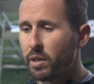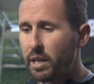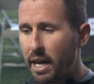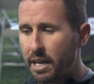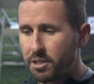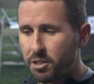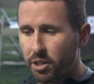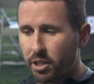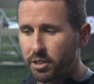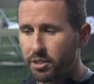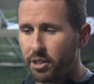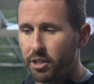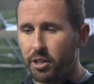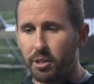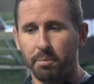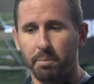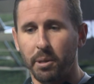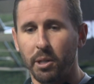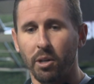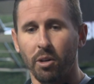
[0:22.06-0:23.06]
as you continue
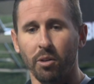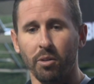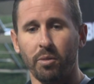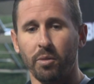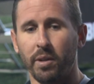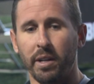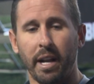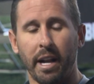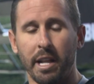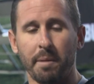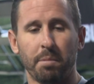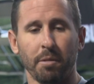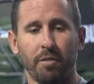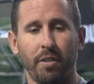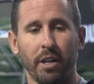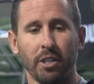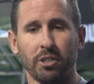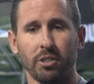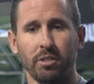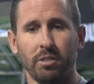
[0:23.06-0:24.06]
to build in any
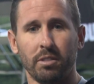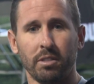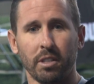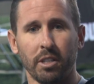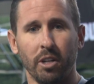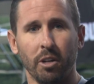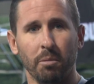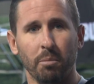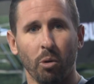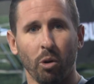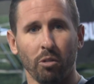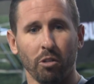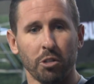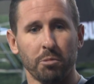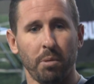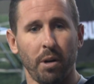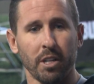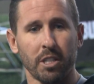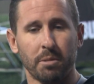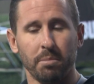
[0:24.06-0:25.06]
profession, you know, more
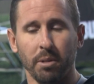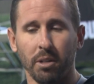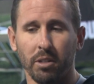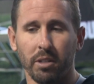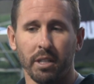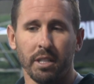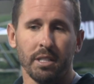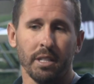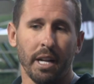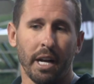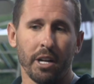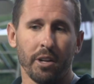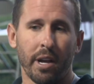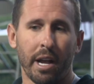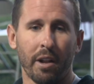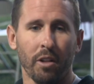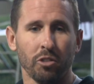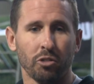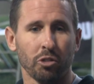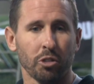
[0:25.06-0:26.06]
responsibilities and how you
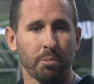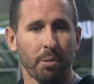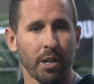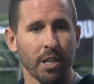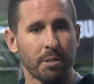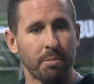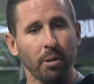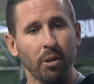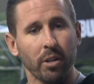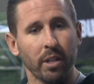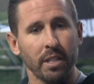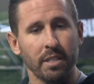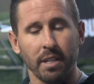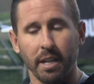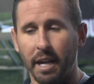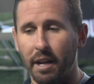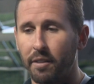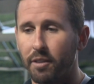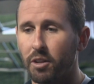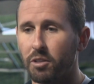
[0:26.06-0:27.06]
handle those responsibilities
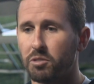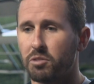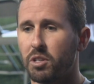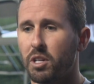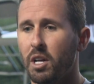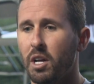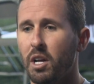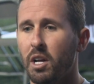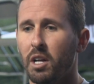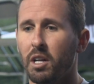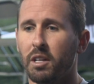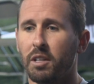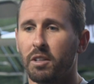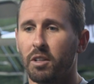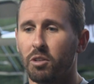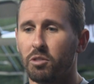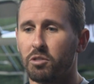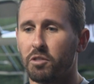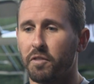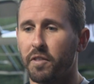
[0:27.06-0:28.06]
and how
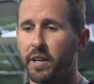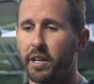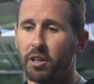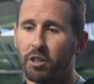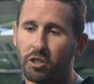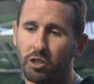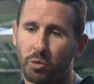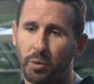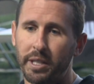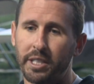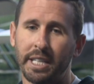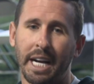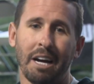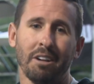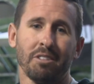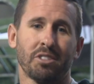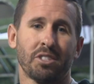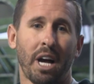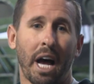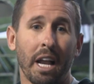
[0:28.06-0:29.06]
those fingers reach
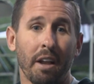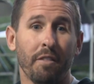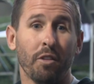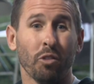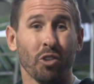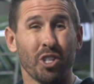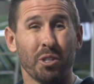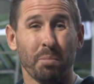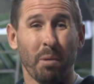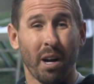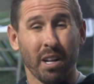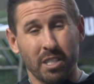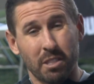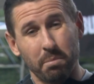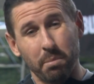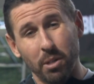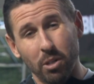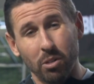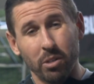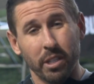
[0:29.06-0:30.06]
outside of the
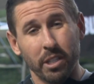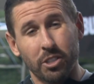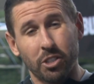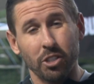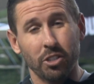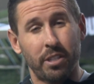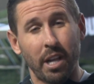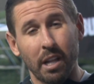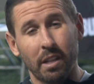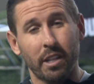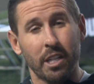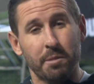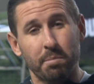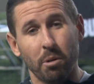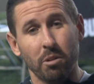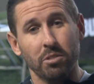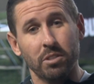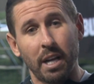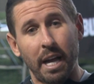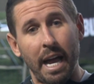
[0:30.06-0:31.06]
responsibilities you're technically
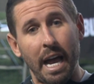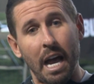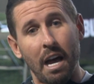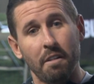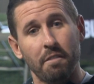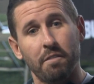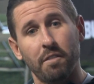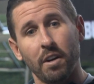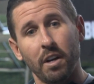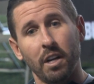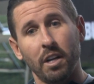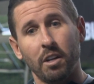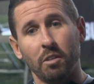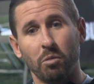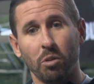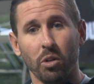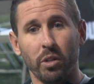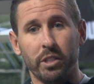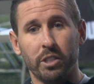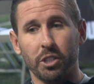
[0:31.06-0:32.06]
supposed to have
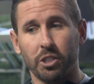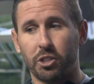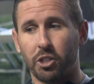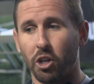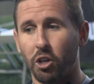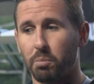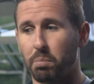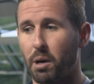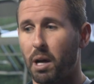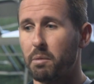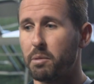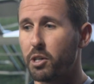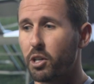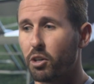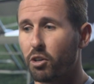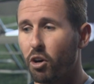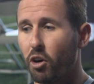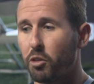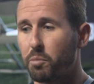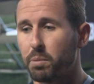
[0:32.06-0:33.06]
really just show probably
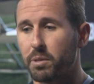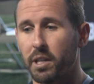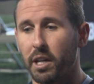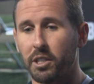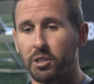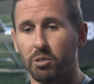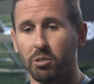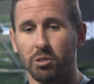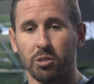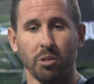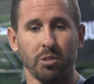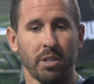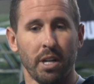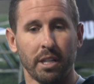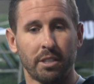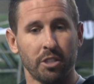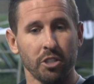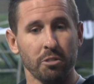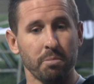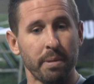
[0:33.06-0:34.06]
your growth potential. So it's
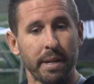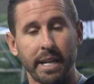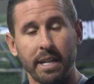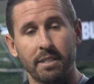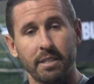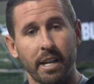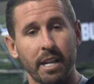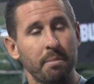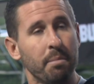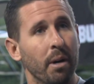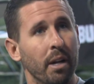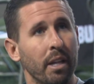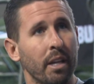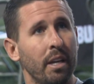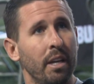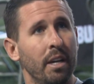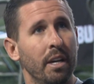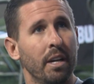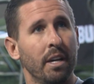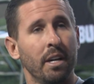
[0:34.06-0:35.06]
not just me, it's anybody.